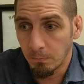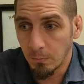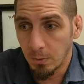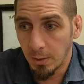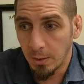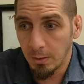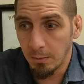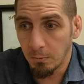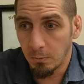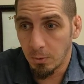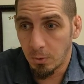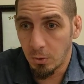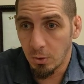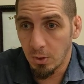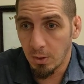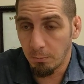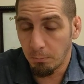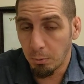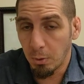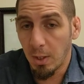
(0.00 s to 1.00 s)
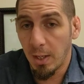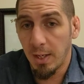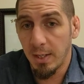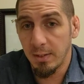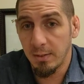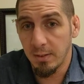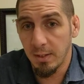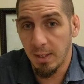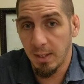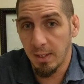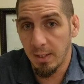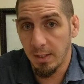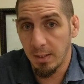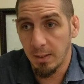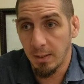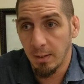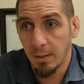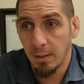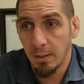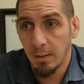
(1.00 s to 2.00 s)
right, which implies
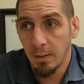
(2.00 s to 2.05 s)
it